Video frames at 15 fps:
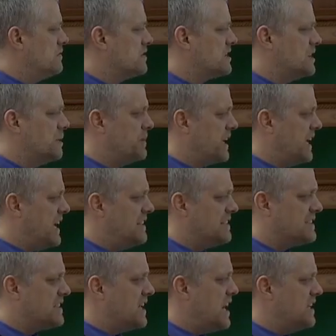somebody
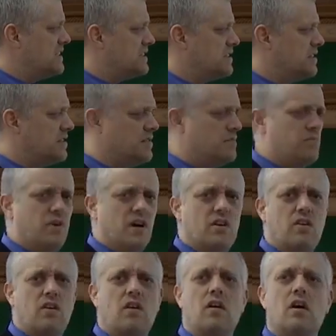else does,
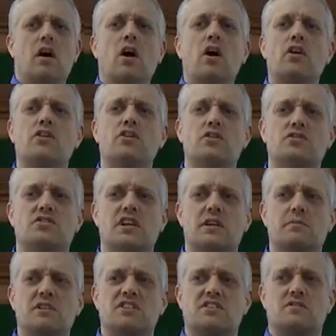but
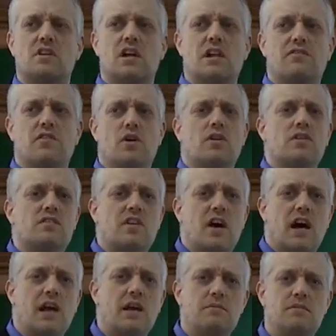using Mr. Rolf all the
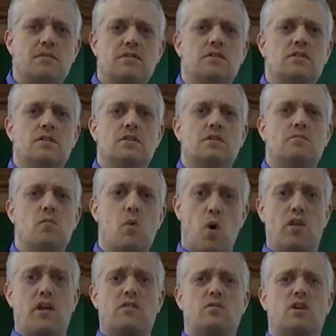time,
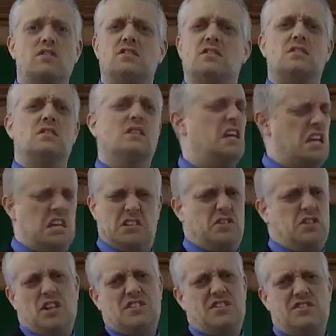more than once,
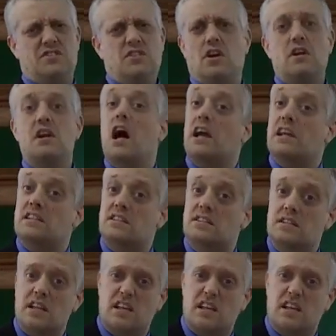is just not nice.